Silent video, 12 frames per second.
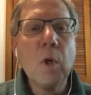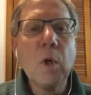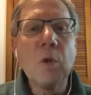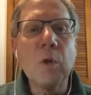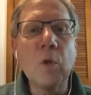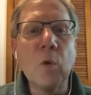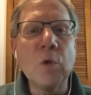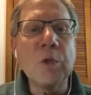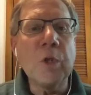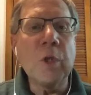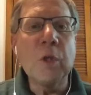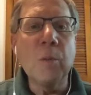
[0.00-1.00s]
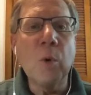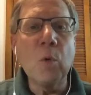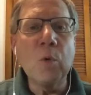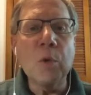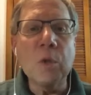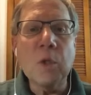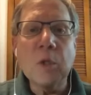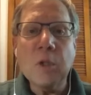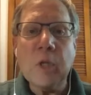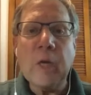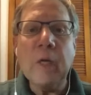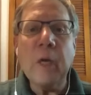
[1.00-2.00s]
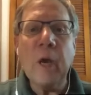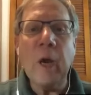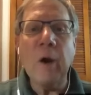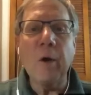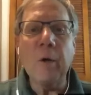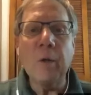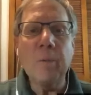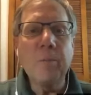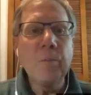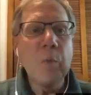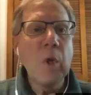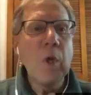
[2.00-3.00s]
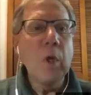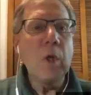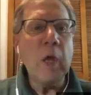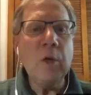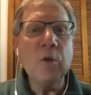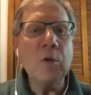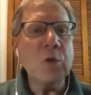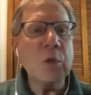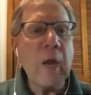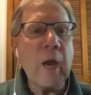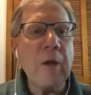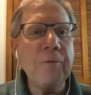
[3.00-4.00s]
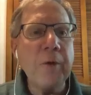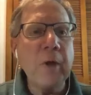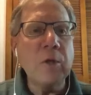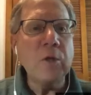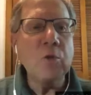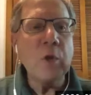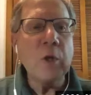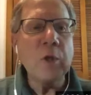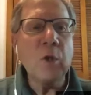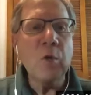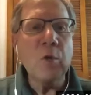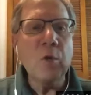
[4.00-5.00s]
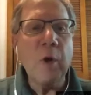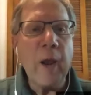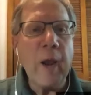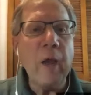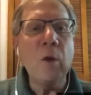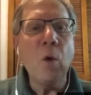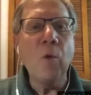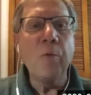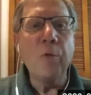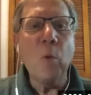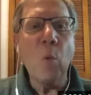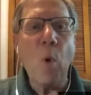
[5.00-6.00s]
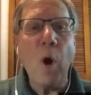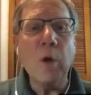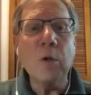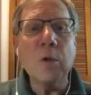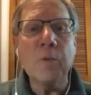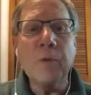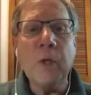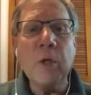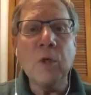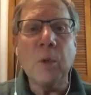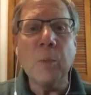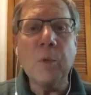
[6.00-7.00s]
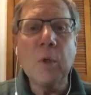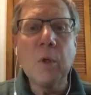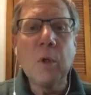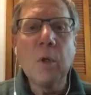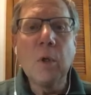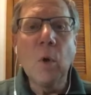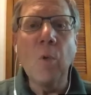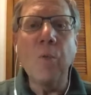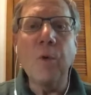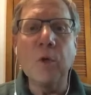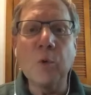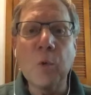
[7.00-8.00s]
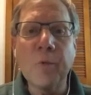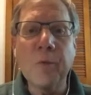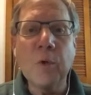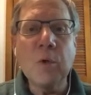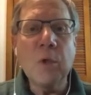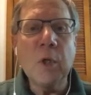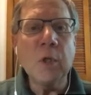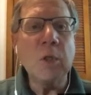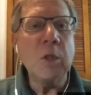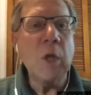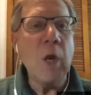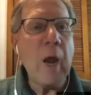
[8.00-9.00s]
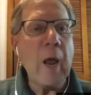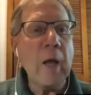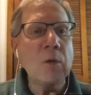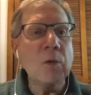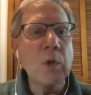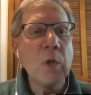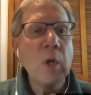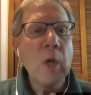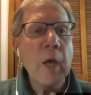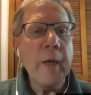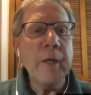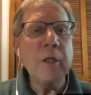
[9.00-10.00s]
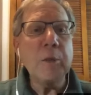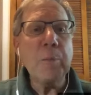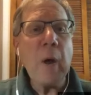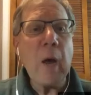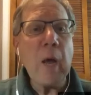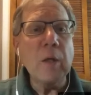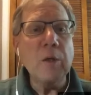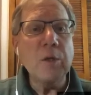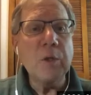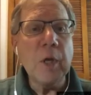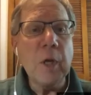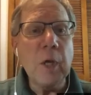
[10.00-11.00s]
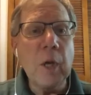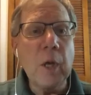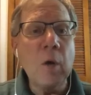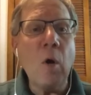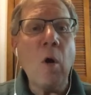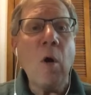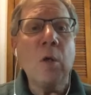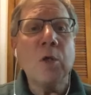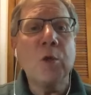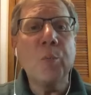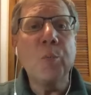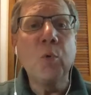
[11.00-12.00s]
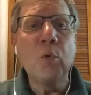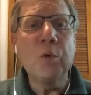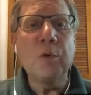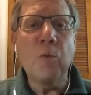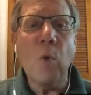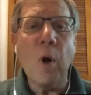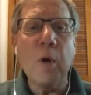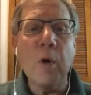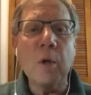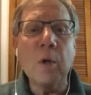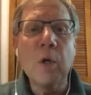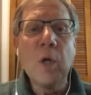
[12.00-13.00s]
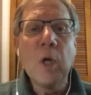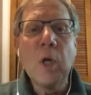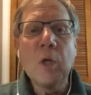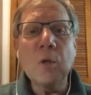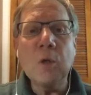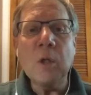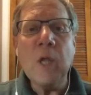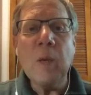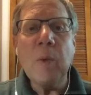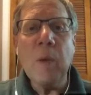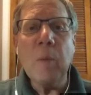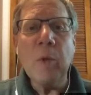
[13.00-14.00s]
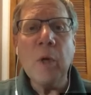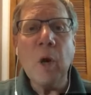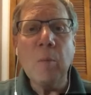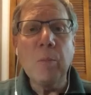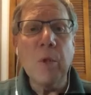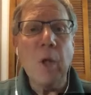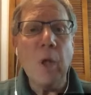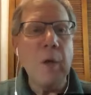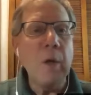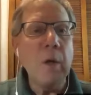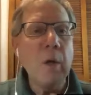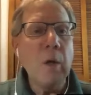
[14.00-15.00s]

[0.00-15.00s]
The Lord said to Moses, "Say to Aaron, 'Take your staff and stretch out your hand over the waters of Egypt, over its rivers, its canals, and its ponds, and all its pools of water, so that they may become blood,